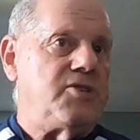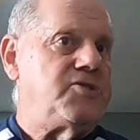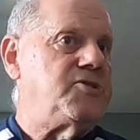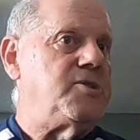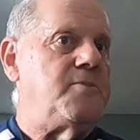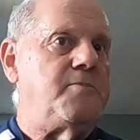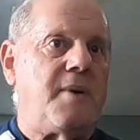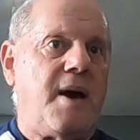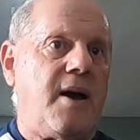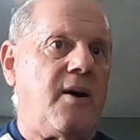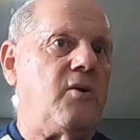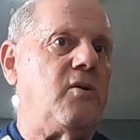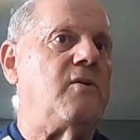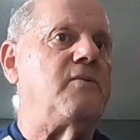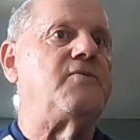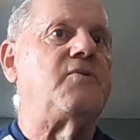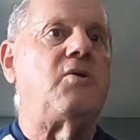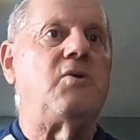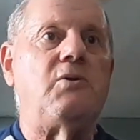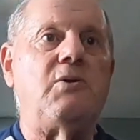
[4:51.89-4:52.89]
a matter
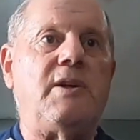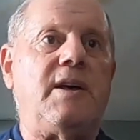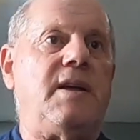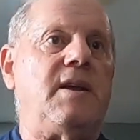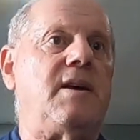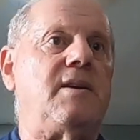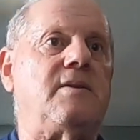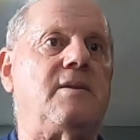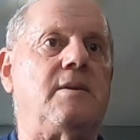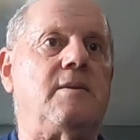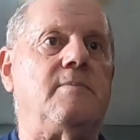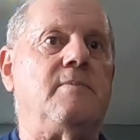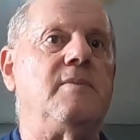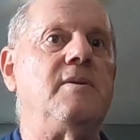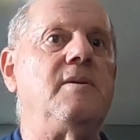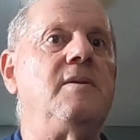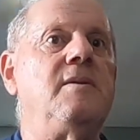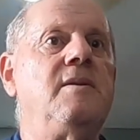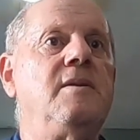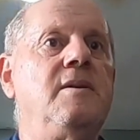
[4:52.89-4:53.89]
of cleaning
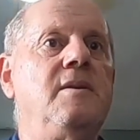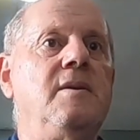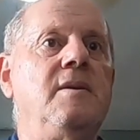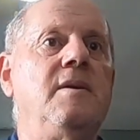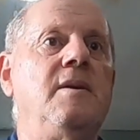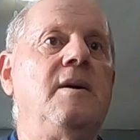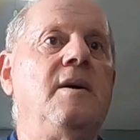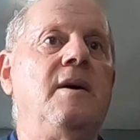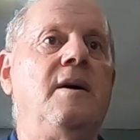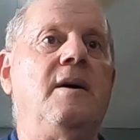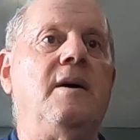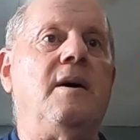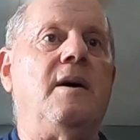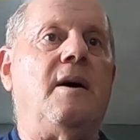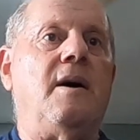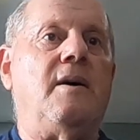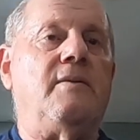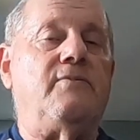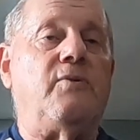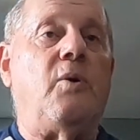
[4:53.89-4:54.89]
them
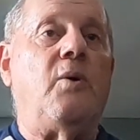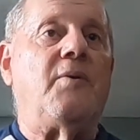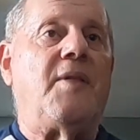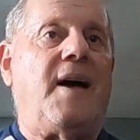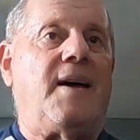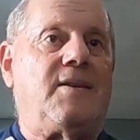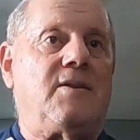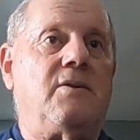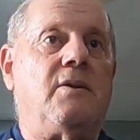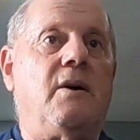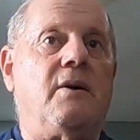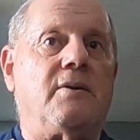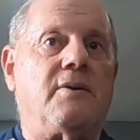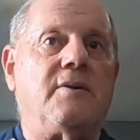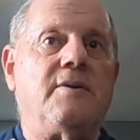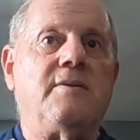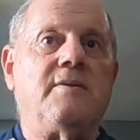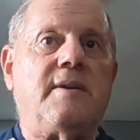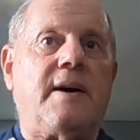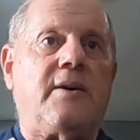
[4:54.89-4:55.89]
of all that
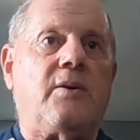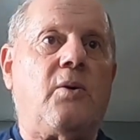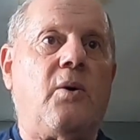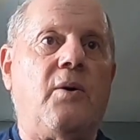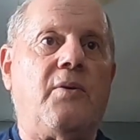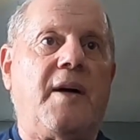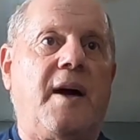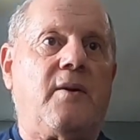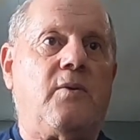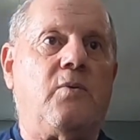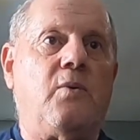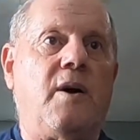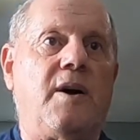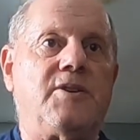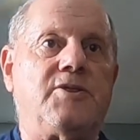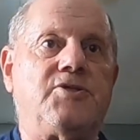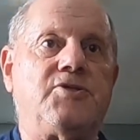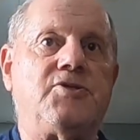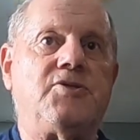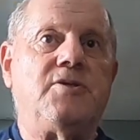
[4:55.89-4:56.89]
gunk and all that
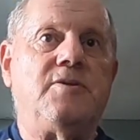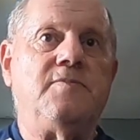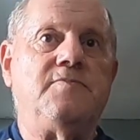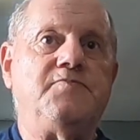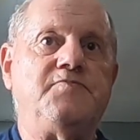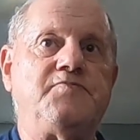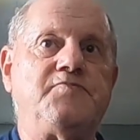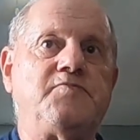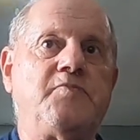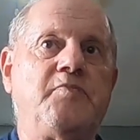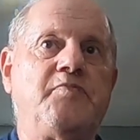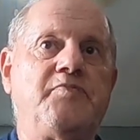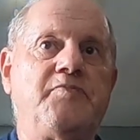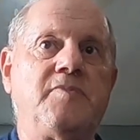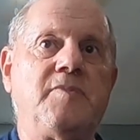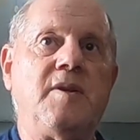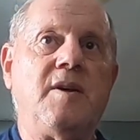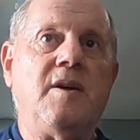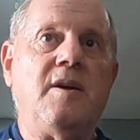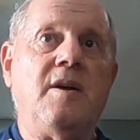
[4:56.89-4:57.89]
rust.
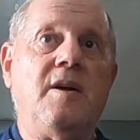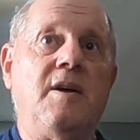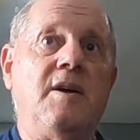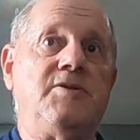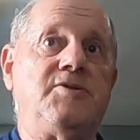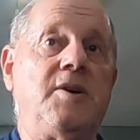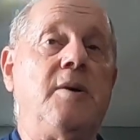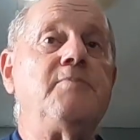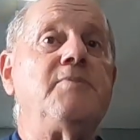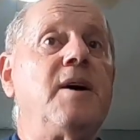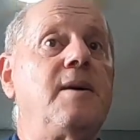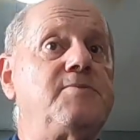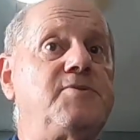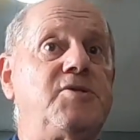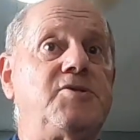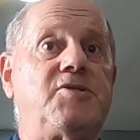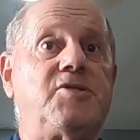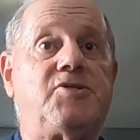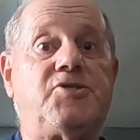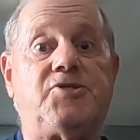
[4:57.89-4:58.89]
Sometimes
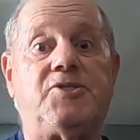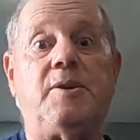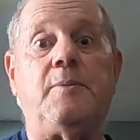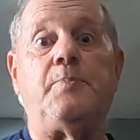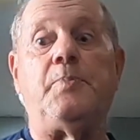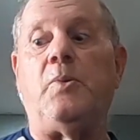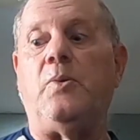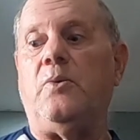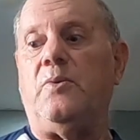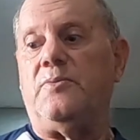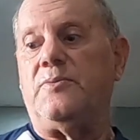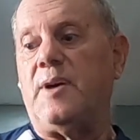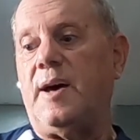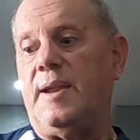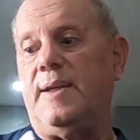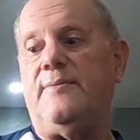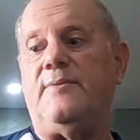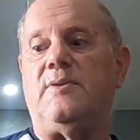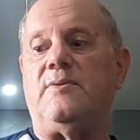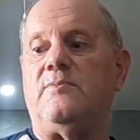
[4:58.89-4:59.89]
it's as simple,
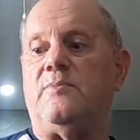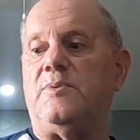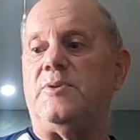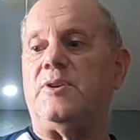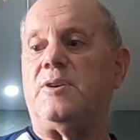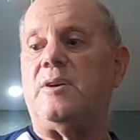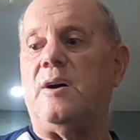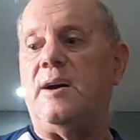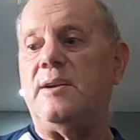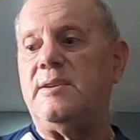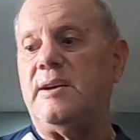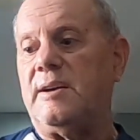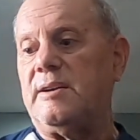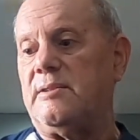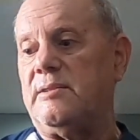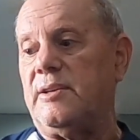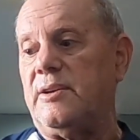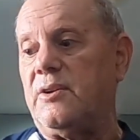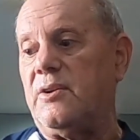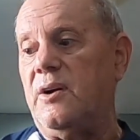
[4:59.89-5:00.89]
not even with a
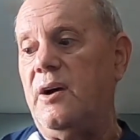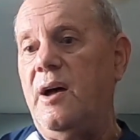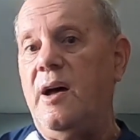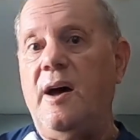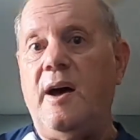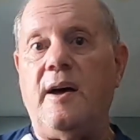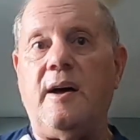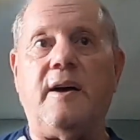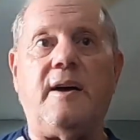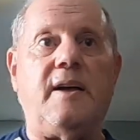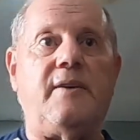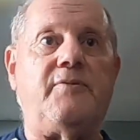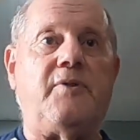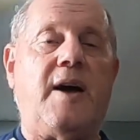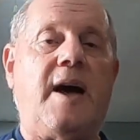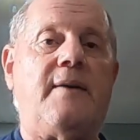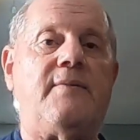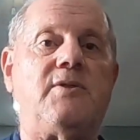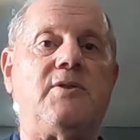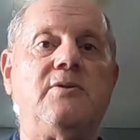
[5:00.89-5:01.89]
contact cleaner, if
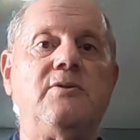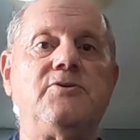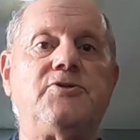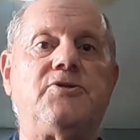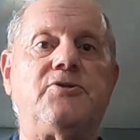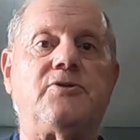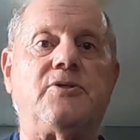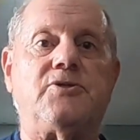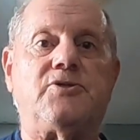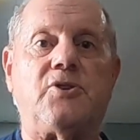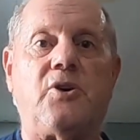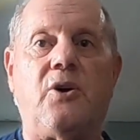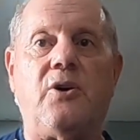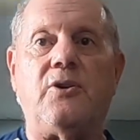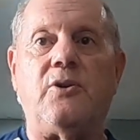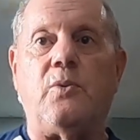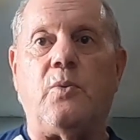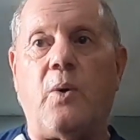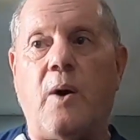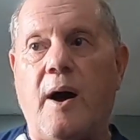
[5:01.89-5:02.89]
you haven't used your
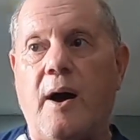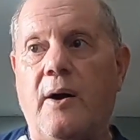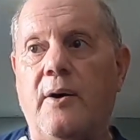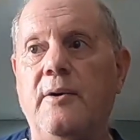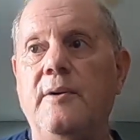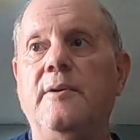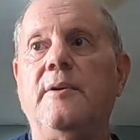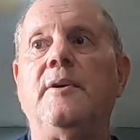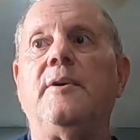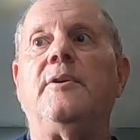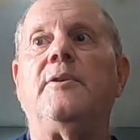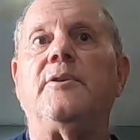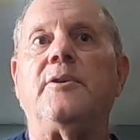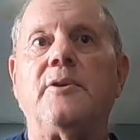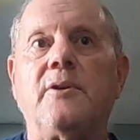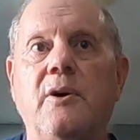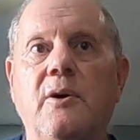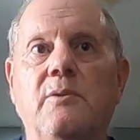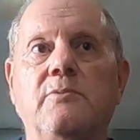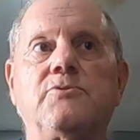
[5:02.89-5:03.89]
guitar in a while,
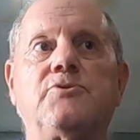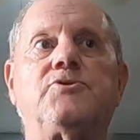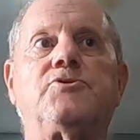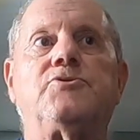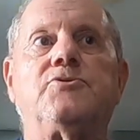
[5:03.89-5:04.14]
you know,